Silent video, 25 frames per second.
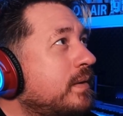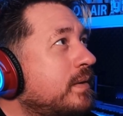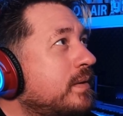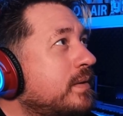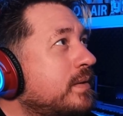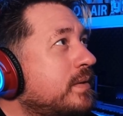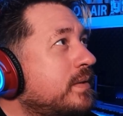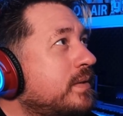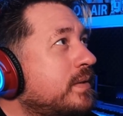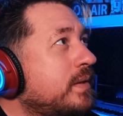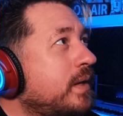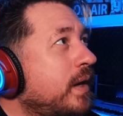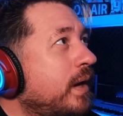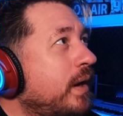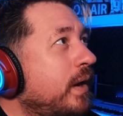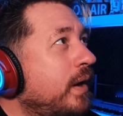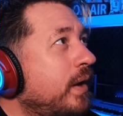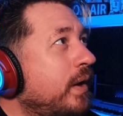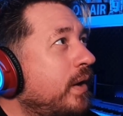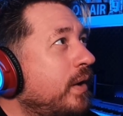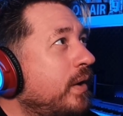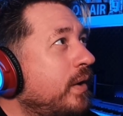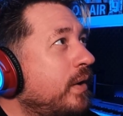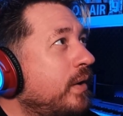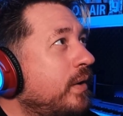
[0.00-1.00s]

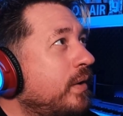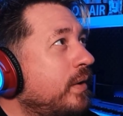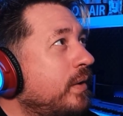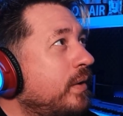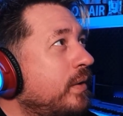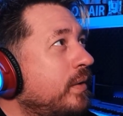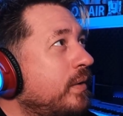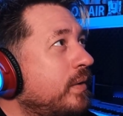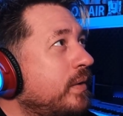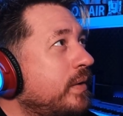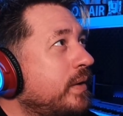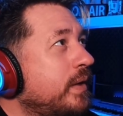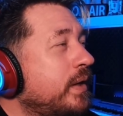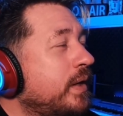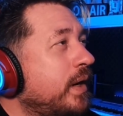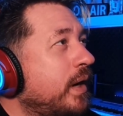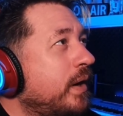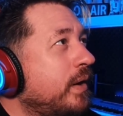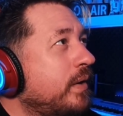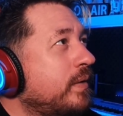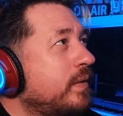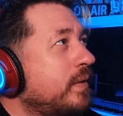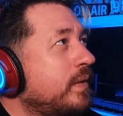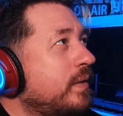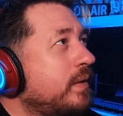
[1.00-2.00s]
so, you
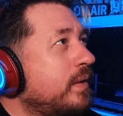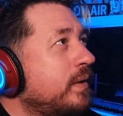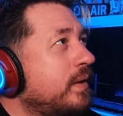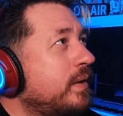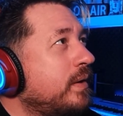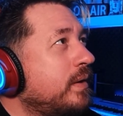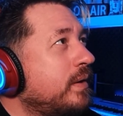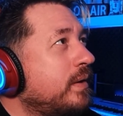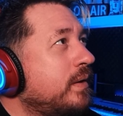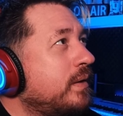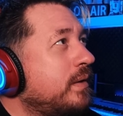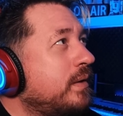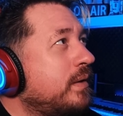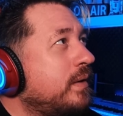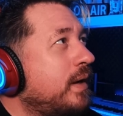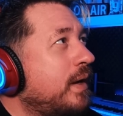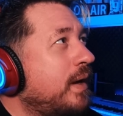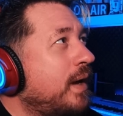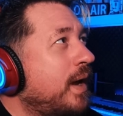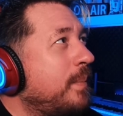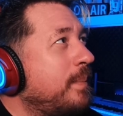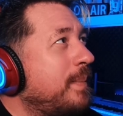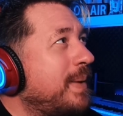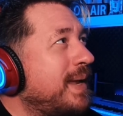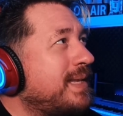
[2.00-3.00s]
know,
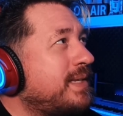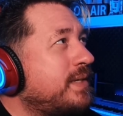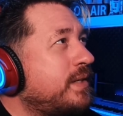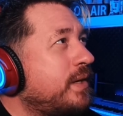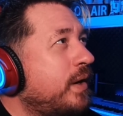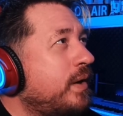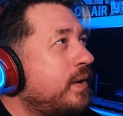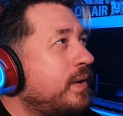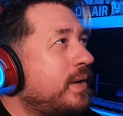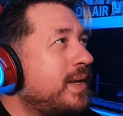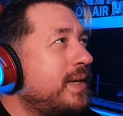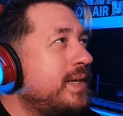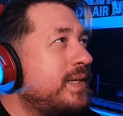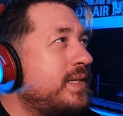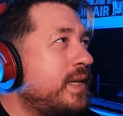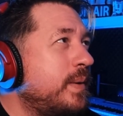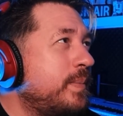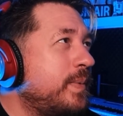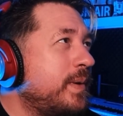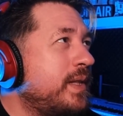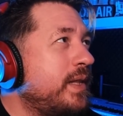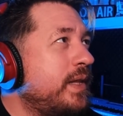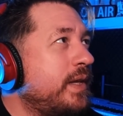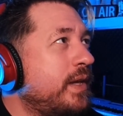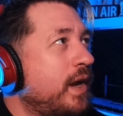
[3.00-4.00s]
a mezzo can
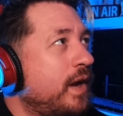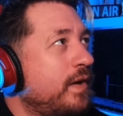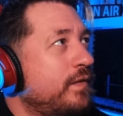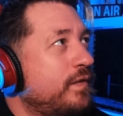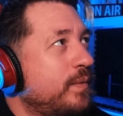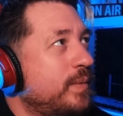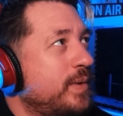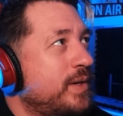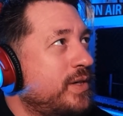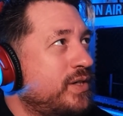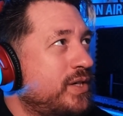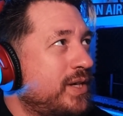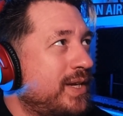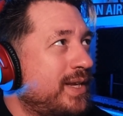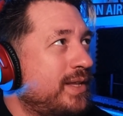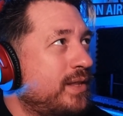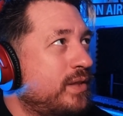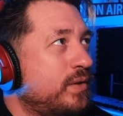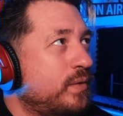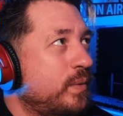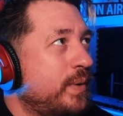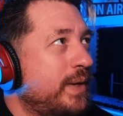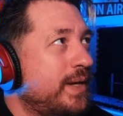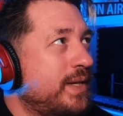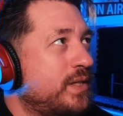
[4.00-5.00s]
typically go from a
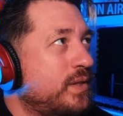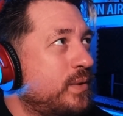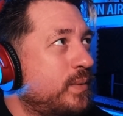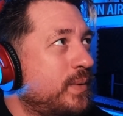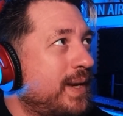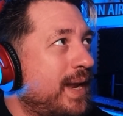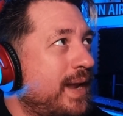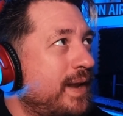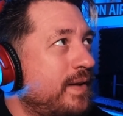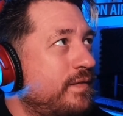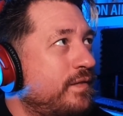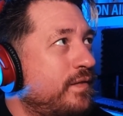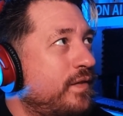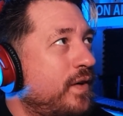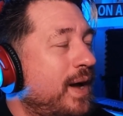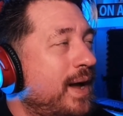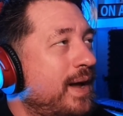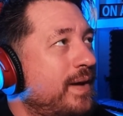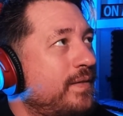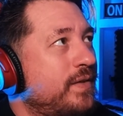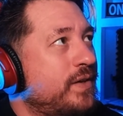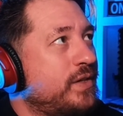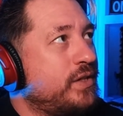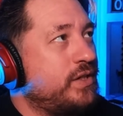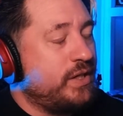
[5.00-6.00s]
G3 to an
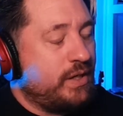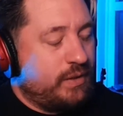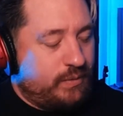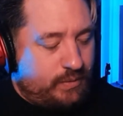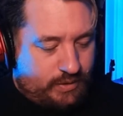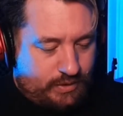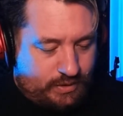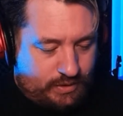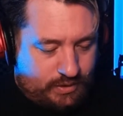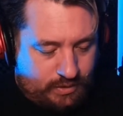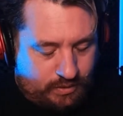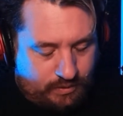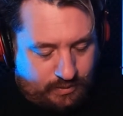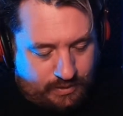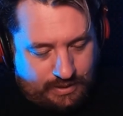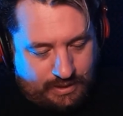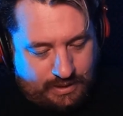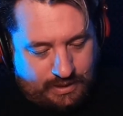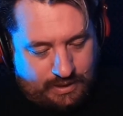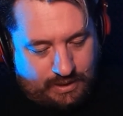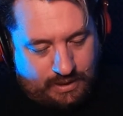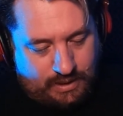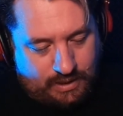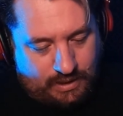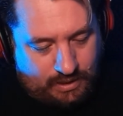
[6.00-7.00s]
A5, and she was
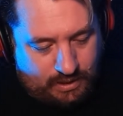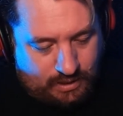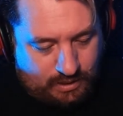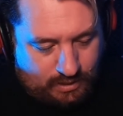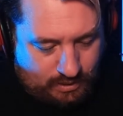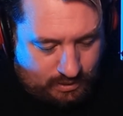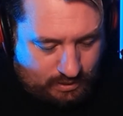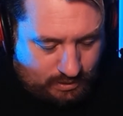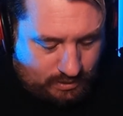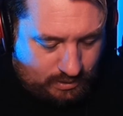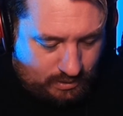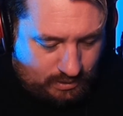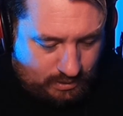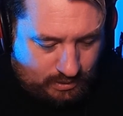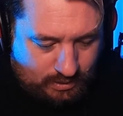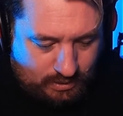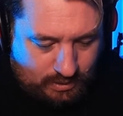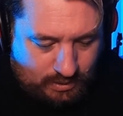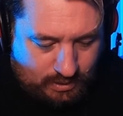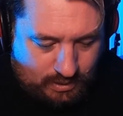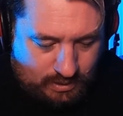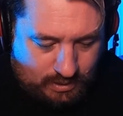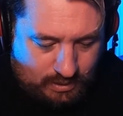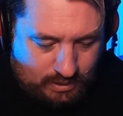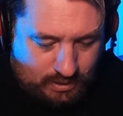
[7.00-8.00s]
doing
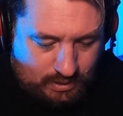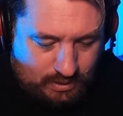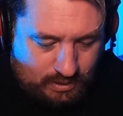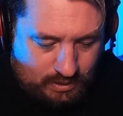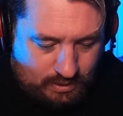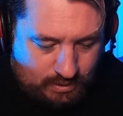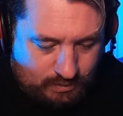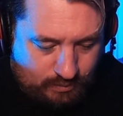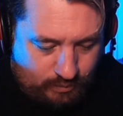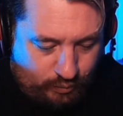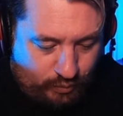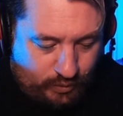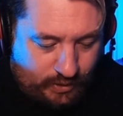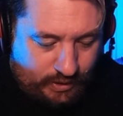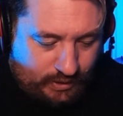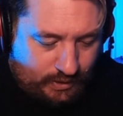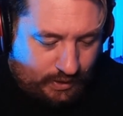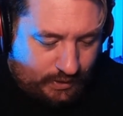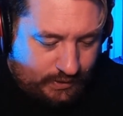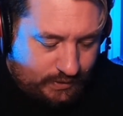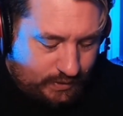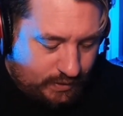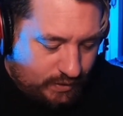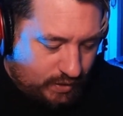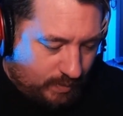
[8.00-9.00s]
pretty
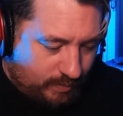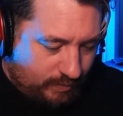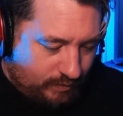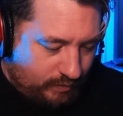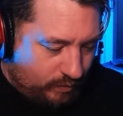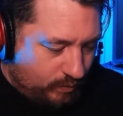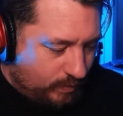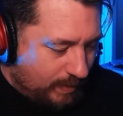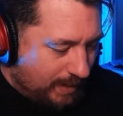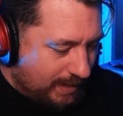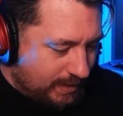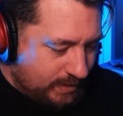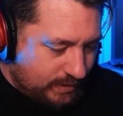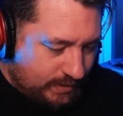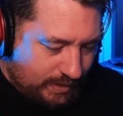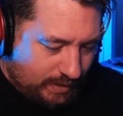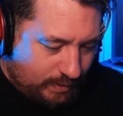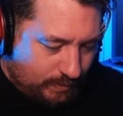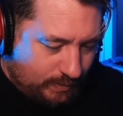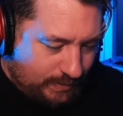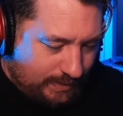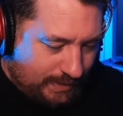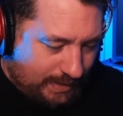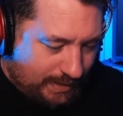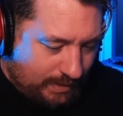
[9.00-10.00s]
close to the top of her range there
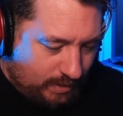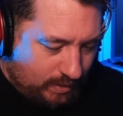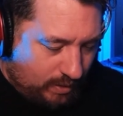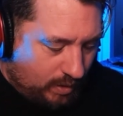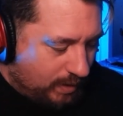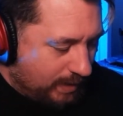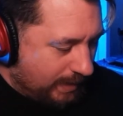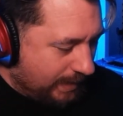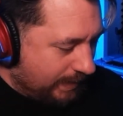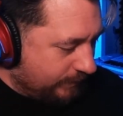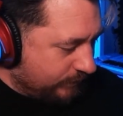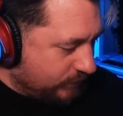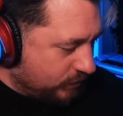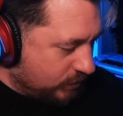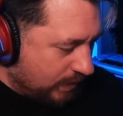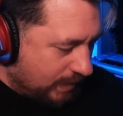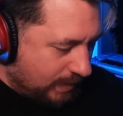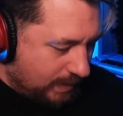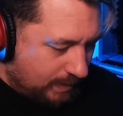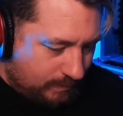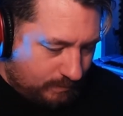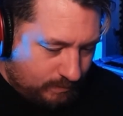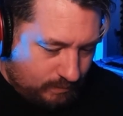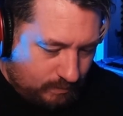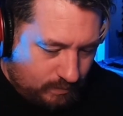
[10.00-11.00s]
with that high F
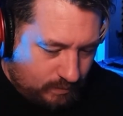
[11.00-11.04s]
sharp.